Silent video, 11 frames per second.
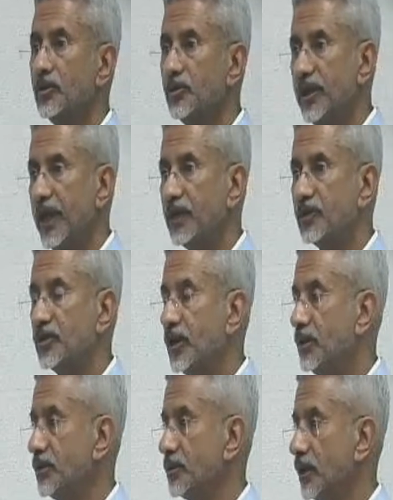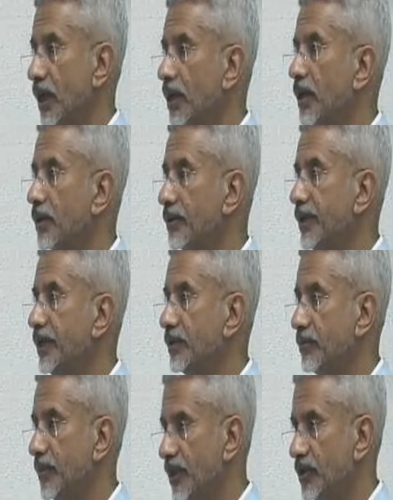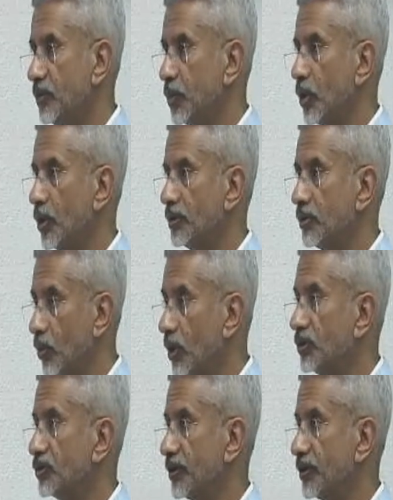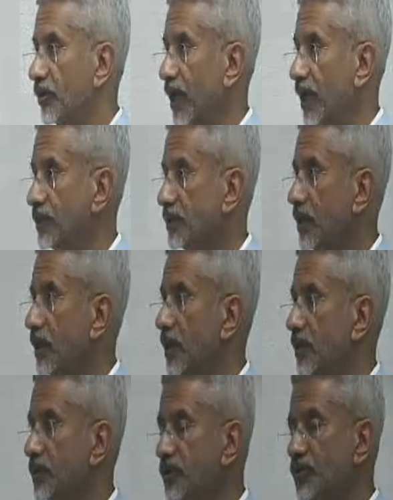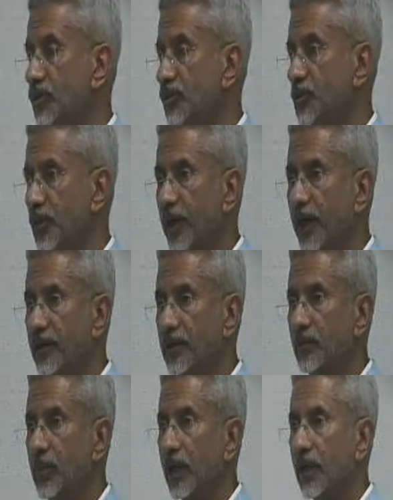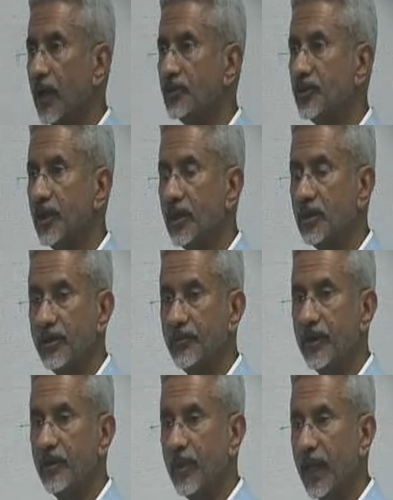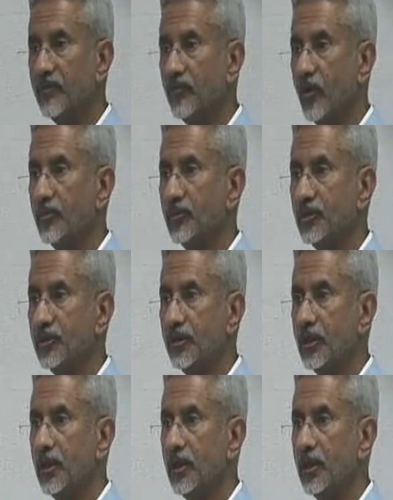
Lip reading: To the extent an agreed meeting point was required, this was provided by ASEAN-driven platforms.